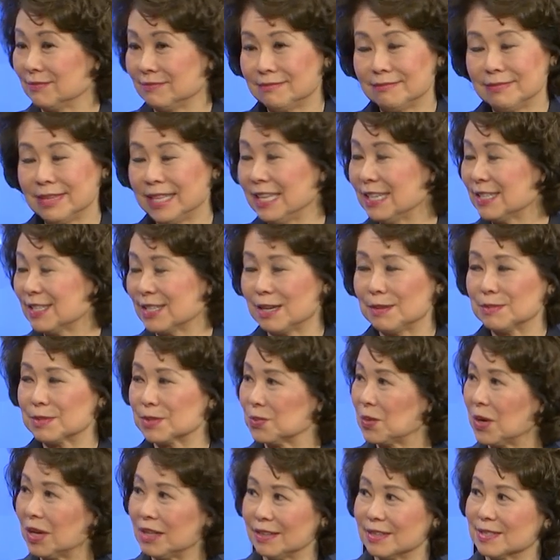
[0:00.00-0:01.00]
many
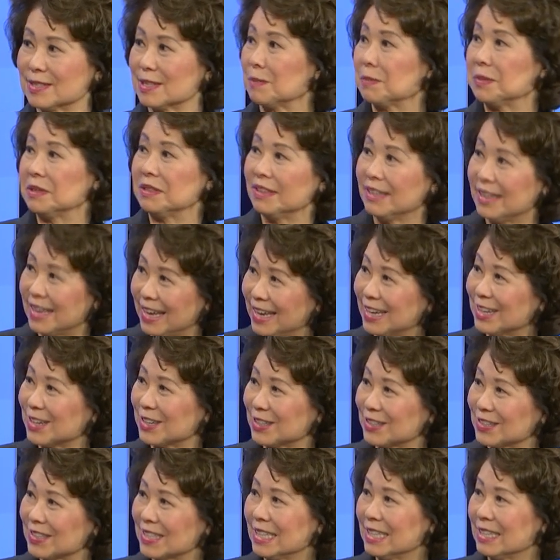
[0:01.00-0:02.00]
times while it's up in the
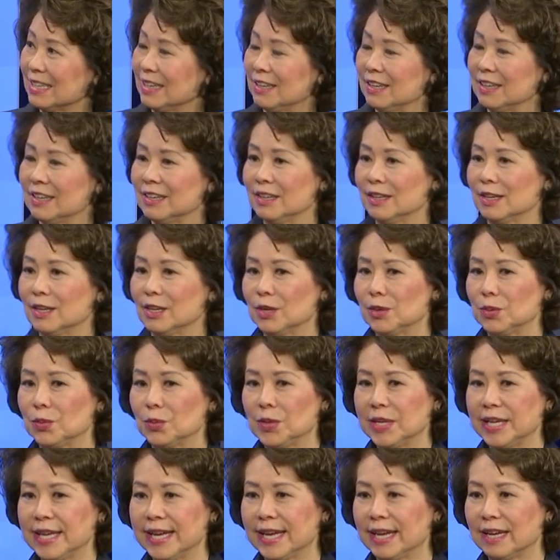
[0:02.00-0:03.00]
air, uh,
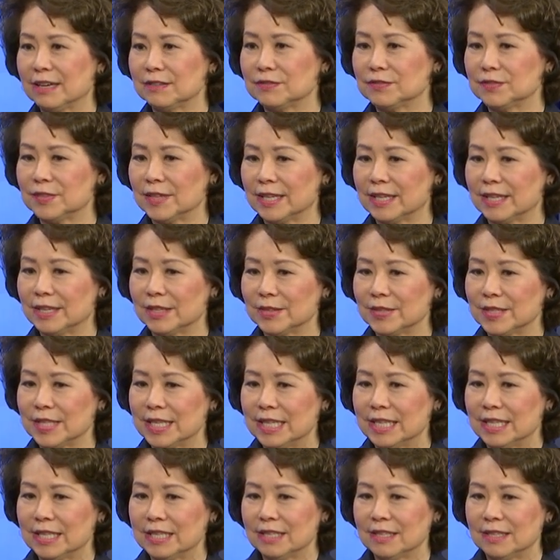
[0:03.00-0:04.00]
we have uh,
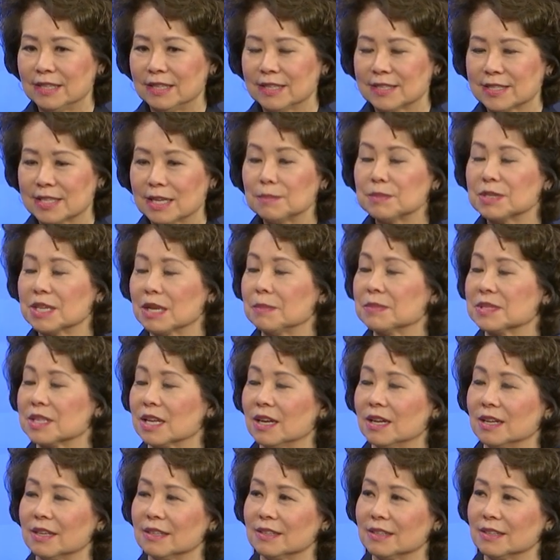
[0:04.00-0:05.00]
sometimes,
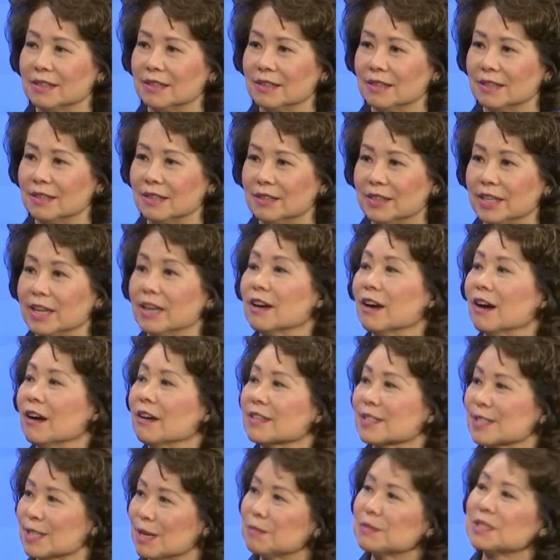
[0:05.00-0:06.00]
there
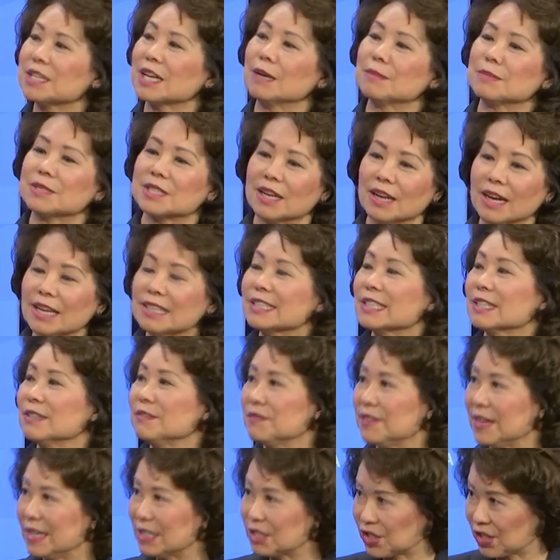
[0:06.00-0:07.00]
are sometimes
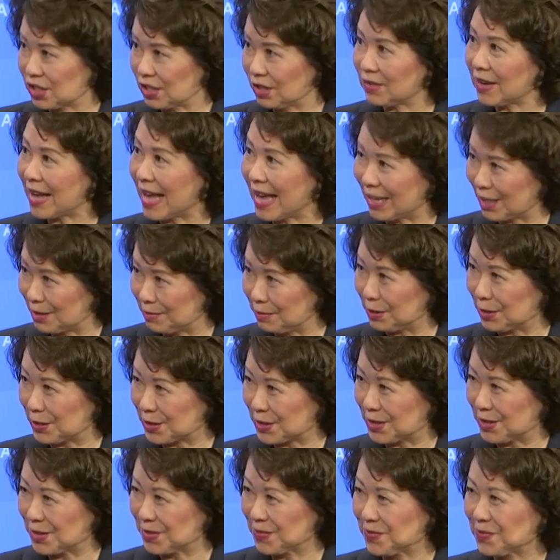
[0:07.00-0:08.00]
unconventional
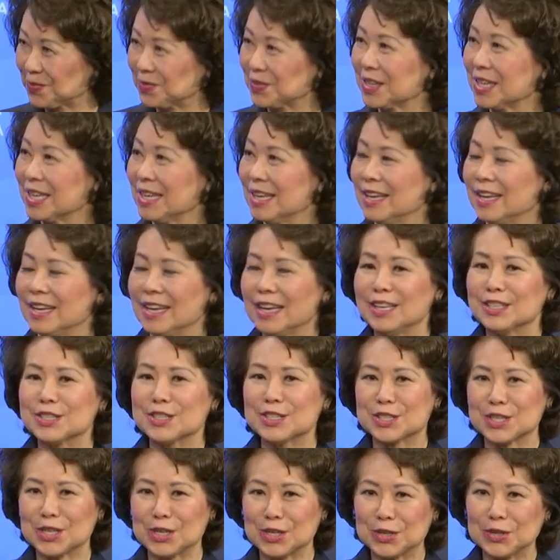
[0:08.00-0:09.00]
animals. And
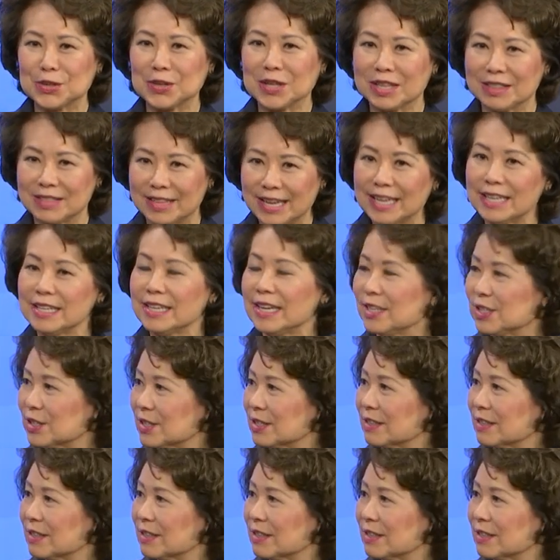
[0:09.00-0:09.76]
so they need,